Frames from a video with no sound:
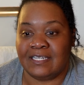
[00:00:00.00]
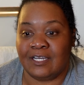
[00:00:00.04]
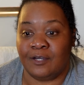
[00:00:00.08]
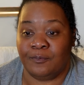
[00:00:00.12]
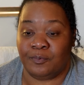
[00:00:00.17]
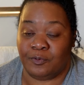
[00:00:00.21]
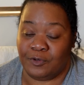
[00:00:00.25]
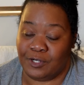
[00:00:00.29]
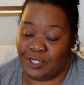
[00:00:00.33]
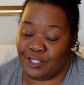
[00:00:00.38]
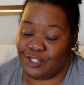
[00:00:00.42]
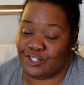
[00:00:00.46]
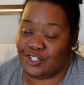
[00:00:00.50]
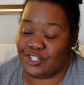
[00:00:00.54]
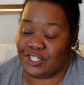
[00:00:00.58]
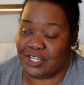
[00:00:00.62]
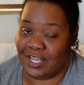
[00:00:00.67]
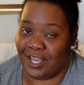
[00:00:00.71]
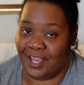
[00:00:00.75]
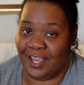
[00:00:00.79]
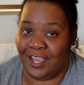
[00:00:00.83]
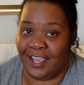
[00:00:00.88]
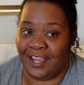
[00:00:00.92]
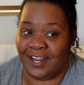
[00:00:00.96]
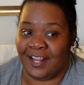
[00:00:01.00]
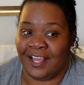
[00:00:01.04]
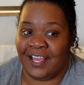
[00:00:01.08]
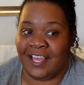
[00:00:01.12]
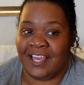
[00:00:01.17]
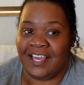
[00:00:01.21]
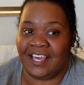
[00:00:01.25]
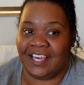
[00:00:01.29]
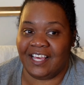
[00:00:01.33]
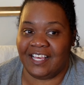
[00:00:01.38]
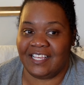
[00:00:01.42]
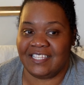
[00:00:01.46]
appreciate
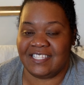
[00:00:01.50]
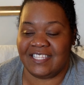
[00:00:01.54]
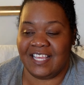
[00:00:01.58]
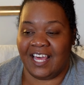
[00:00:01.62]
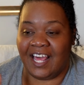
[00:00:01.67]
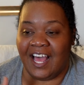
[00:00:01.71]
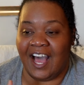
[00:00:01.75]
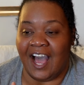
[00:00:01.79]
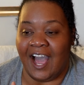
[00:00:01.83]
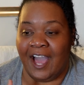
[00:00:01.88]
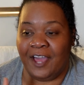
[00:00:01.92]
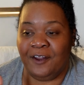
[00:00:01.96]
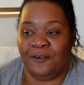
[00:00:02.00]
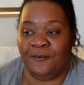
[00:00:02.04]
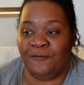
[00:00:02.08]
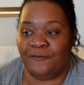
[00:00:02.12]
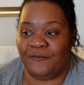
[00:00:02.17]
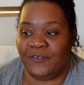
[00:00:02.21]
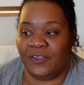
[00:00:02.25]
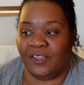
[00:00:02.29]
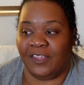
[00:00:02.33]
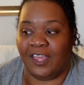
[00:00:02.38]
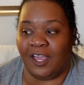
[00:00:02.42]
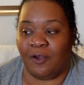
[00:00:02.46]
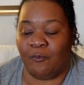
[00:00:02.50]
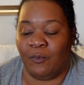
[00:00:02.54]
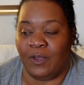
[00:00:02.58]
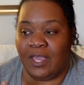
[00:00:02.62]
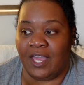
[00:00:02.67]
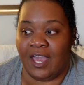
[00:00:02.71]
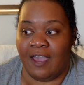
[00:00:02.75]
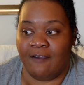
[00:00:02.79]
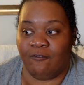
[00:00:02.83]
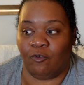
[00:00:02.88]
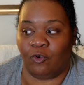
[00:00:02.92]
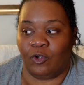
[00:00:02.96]
is that I don't feel like we
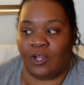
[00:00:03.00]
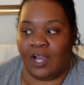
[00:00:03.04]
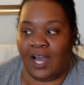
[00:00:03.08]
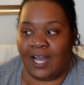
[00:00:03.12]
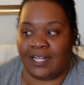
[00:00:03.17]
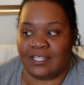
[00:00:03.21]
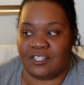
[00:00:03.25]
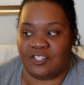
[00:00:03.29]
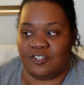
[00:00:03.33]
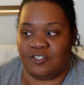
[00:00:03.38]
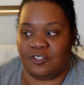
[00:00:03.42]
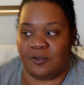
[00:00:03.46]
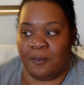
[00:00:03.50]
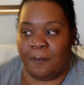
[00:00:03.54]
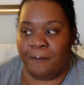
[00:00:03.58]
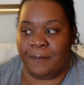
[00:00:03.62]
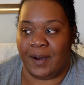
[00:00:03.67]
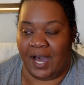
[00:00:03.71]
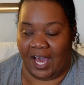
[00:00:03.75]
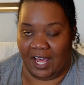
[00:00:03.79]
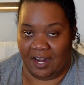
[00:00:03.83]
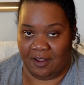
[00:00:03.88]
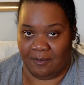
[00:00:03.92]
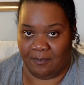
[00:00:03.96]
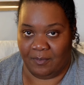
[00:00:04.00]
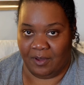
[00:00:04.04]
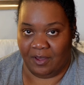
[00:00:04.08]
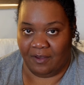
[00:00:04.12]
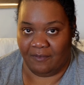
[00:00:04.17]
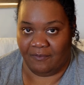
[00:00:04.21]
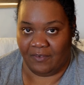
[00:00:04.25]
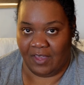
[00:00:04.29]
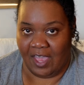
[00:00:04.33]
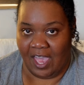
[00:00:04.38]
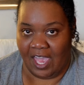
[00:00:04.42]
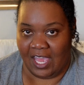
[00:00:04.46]
ever got to the bottom
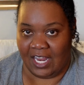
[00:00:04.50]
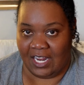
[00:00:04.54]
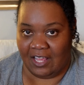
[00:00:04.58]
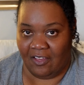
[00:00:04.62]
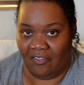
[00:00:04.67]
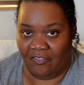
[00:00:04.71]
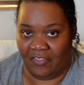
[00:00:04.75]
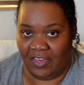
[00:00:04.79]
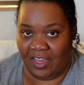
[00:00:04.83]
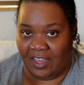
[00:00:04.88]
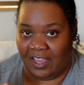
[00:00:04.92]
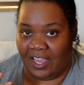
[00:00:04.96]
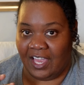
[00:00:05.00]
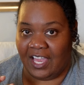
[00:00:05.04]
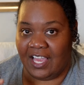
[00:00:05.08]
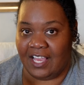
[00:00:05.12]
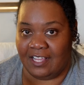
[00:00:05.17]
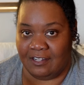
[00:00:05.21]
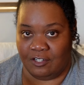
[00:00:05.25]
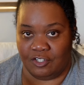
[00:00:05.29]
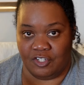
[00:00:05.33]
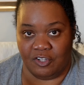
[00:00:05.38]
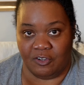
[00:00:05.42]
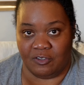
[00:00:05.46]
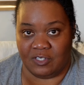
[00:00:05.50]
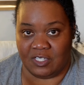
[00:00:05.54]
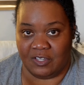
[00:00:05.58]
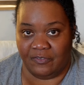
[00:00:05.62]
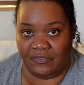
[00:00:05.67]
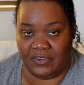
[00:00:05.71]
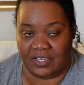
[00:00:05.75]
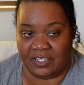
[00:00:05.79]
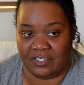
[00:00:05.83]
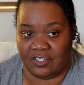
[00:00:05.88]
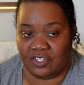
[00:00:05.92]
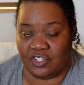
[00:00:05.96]
of anything in
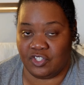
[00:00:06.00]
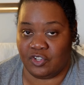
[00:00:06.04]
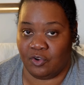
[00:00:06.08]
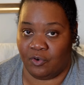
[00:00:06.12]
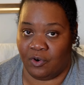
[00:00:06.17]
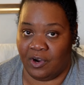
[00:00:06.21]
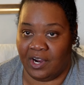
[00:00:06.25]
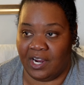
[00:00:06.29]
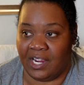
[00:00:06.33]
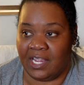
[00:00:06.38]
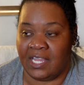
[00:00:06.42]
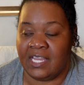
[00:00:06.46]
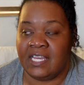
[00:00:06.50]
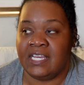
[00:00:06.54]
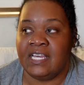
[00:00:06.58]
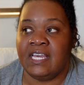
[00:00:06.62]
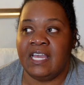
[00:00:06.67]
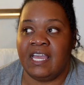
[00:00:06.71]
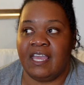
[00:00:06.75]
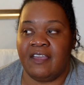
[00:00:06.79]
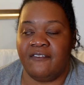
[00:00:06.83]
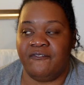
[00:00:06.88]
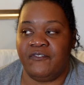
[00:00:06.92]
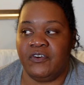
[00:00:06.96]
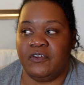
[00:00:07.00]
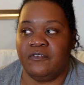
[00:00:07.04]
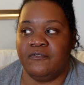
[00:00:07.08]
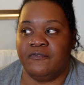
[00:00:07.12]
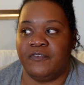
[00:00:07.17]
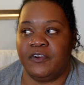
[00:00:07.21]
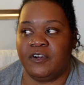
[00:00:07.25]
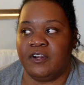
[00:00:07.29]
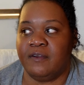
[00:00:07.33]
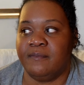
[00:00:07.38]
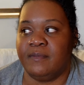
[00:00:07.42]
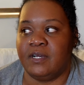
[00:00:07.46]
Josephine's story. It felt
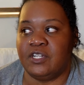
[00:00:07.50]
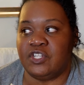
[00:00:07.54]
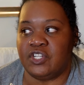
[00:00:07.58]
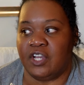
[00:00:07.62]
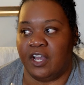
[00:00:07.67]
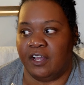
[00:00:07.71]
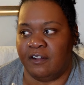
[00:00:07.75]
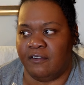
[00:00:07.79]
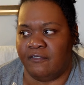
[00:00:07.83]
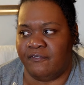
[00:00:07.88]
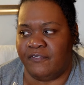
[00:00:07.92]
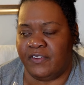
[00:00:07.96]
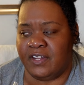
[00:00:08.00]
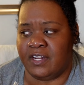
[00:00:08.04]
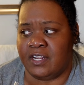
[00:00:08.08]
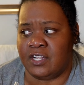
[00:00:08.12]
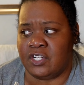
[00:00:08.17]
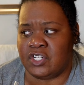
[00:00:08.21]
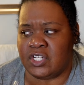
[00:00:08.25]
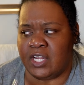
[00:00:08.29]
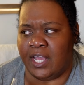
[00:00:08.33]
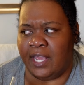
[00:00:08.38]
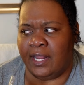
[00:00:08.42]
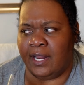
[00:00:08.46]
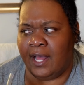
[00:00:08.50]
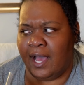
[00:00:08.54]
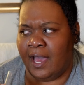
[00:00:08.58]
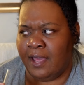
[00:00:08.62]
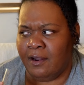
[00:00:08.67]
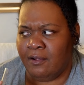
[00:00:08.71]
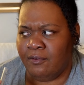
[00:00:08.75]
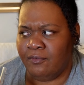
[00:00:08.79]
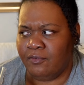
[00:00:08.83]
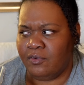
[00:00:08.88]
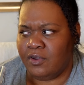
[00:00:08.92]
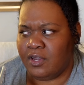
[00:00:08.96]
very much unfinished. And I
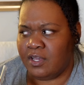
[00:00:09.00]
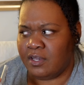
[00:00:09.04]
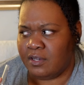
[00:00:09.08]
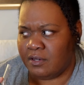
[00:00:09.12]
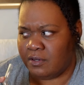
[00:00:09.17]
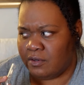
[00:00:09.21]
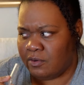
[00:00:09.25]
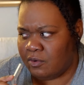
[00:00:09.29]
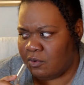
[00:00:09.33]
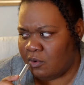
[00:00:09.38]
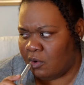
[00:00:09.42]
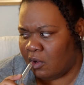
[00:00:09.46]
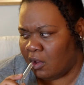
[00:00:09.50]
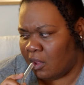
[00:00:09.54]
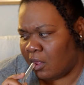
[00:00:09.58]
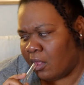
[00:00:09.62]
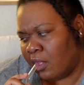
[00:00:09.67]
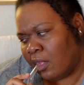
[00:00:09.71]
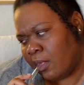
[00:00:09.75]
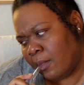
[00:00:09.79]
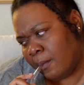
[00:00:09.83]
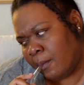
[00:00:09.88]
don't know,